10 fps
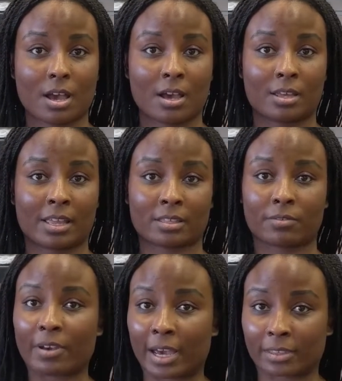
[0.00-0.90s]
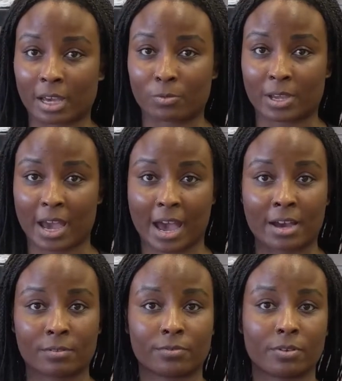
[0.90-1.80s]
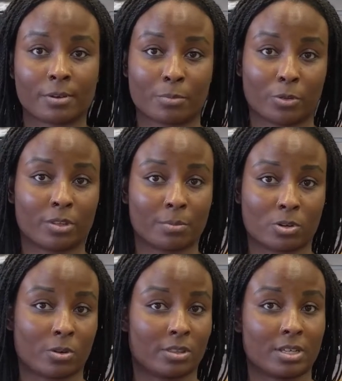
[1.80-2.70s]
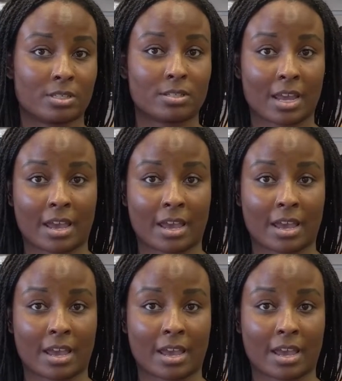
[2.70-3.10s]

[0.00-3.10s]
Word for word: I like the fact that we have both a pedorthist